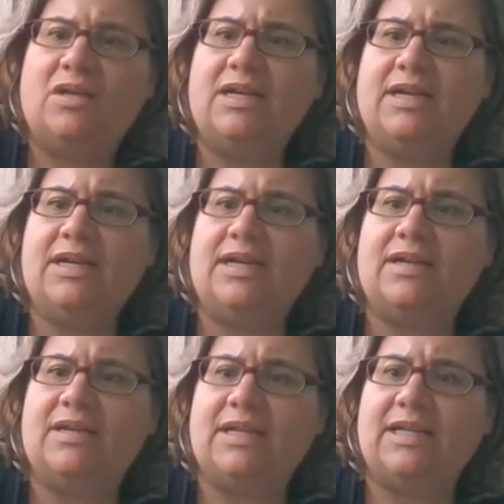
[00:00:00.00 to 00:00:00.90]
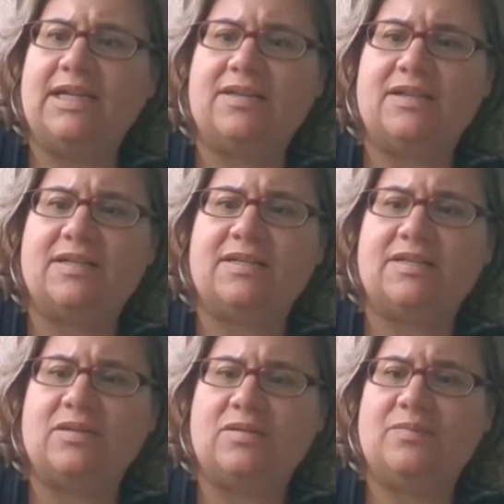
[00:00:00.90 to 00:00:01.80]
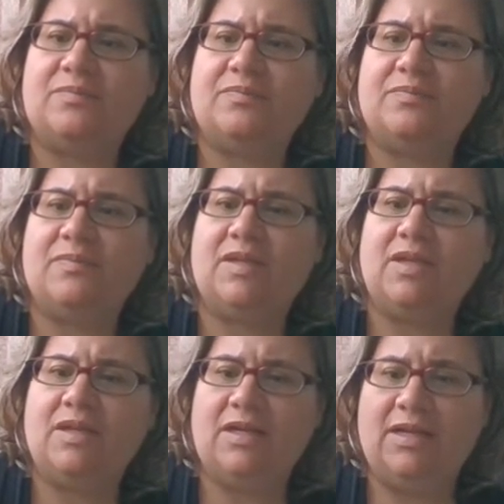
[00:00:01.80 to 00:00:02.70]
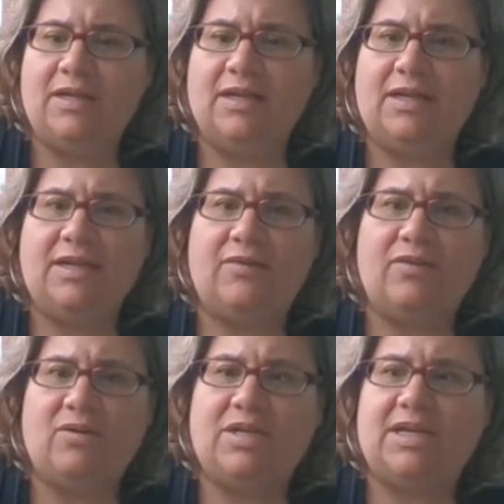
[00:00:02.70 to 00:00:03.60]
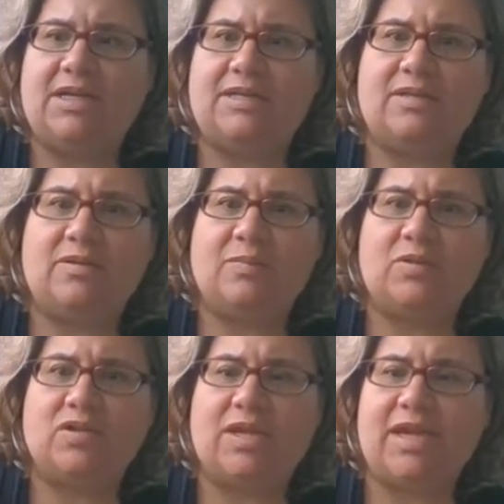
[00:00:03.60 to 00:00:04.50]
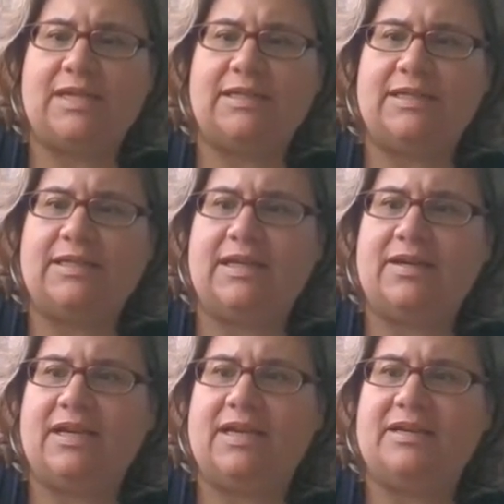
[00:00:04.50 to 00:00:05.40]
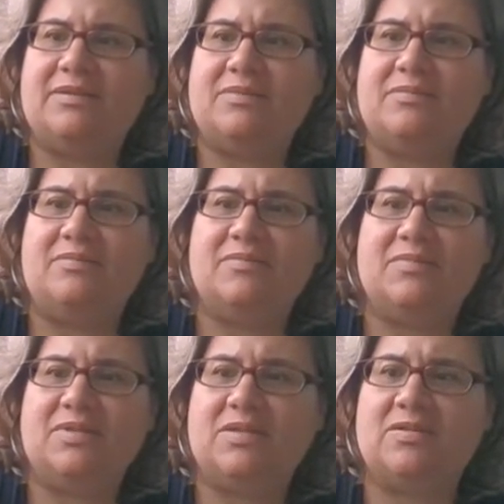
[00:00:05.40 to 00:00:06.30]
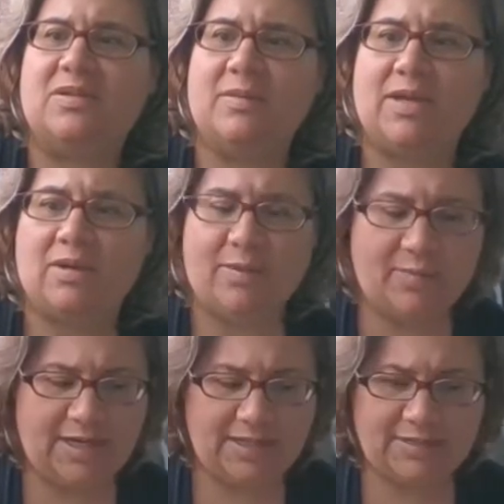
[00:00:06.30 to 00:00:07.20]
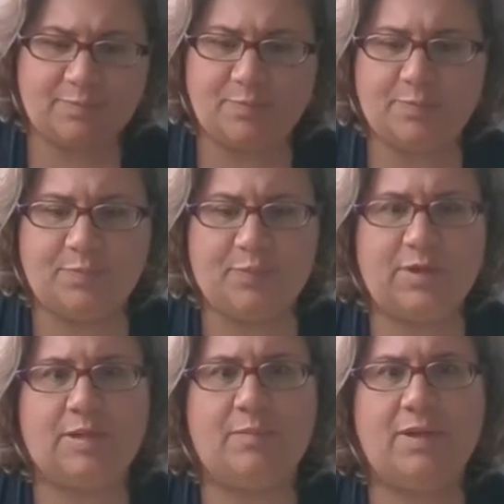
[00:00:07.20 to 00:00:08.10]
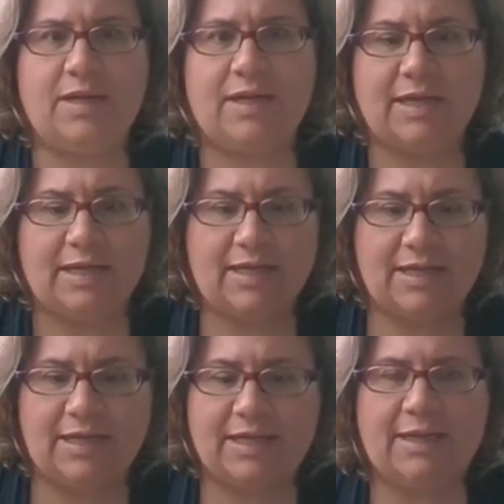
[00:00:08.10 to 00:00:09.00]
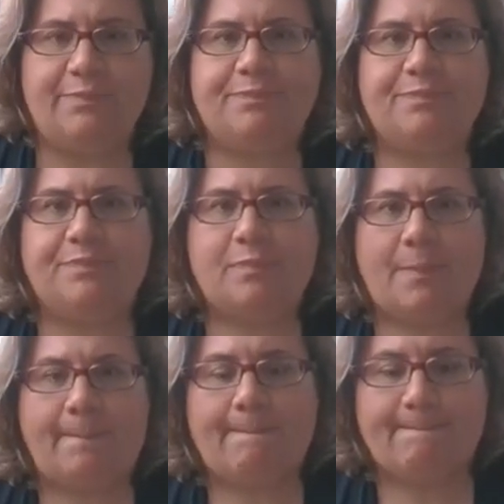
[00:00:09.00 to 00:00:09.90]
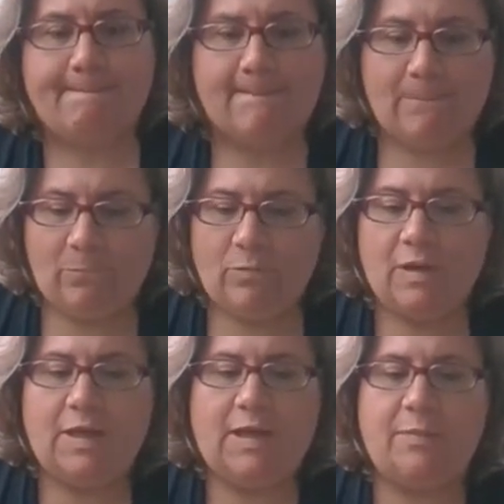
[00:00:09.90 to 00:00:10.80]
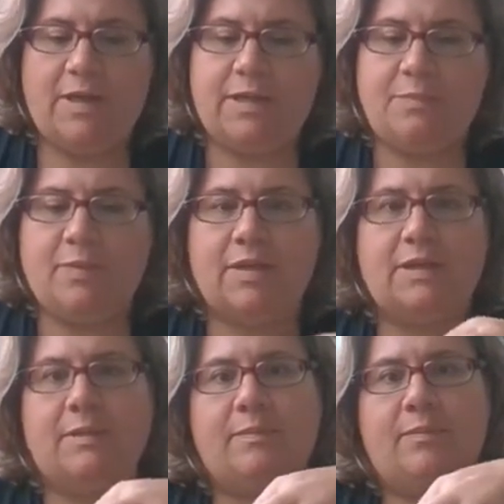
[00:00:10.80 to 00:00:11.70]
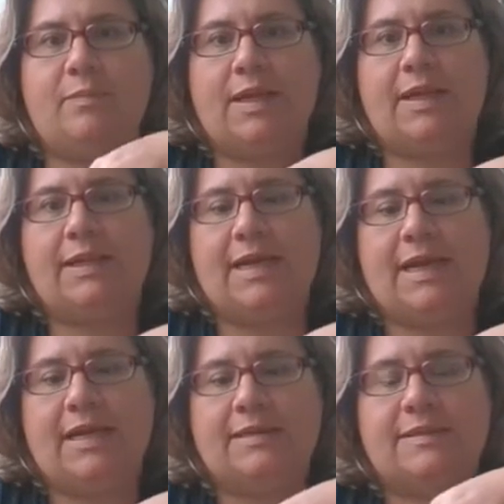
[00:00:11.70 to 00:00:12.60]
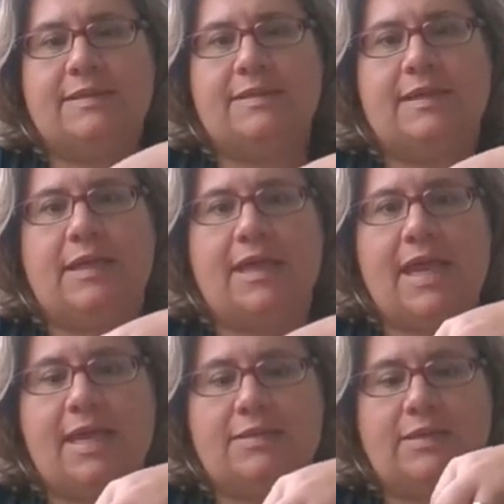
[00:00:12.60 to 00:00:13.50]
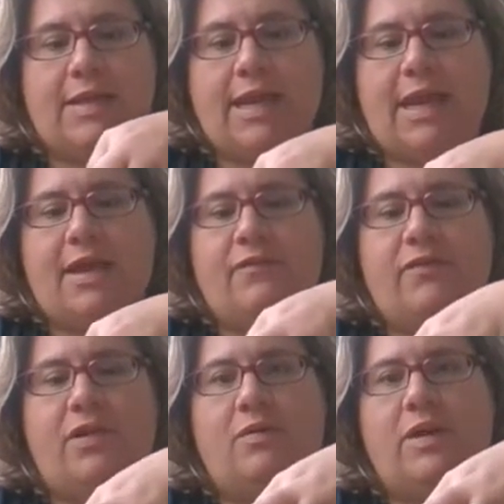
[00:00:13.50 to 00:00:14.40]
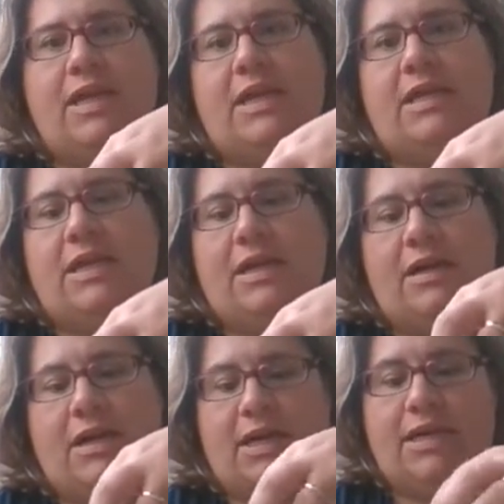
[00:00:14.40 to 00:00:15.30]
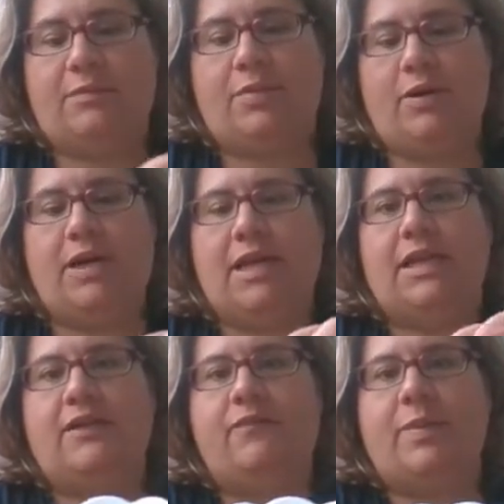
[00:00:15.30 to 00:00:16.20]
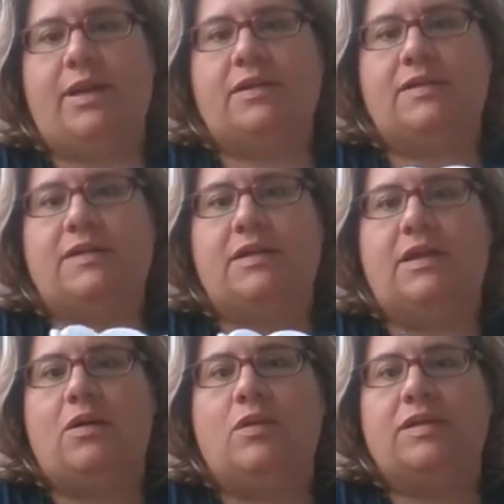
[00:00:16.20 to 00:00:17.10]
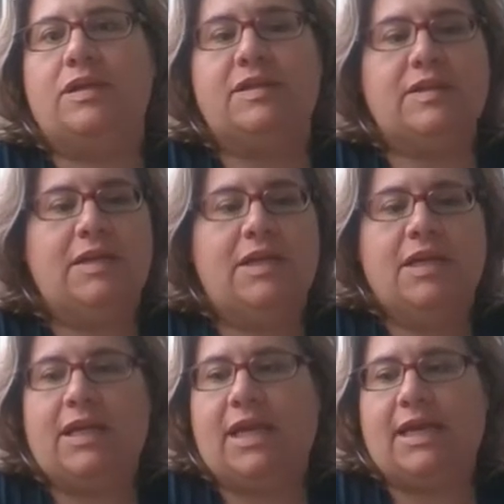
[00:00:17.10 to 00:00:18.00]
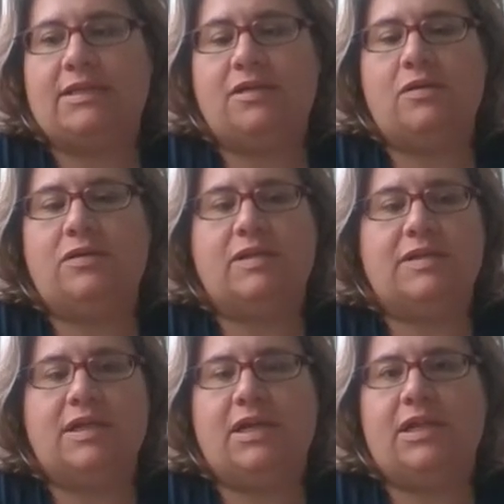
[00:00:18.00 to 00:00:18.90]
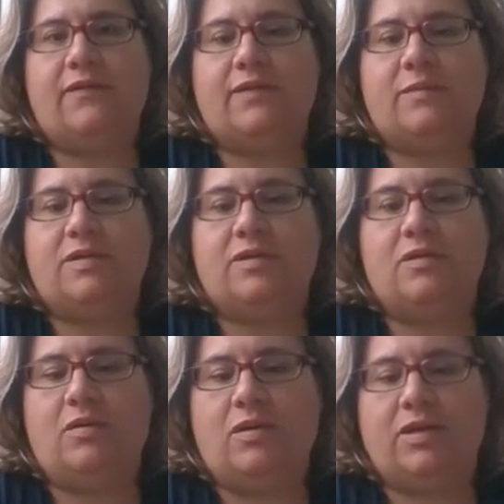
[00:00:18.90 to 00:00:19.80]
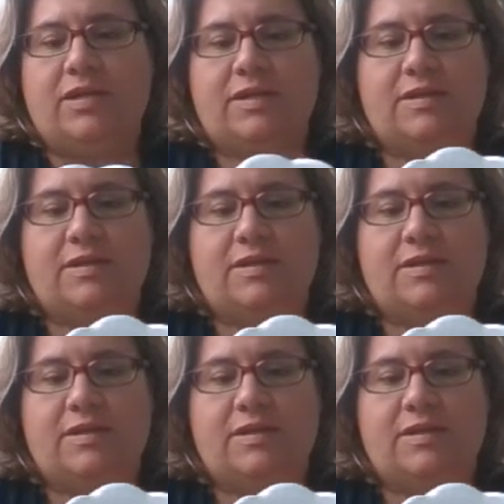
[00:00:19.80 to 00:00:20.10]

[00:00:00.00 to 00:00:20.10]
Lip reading: Yeah, I like this. So, very nice. So you put your candle in there, yeah. So there we go. I might put my, I might put a glass, a candle I have already in here and burn it. I love pedestal holders, candle holders. I love them. They're so gorgeous.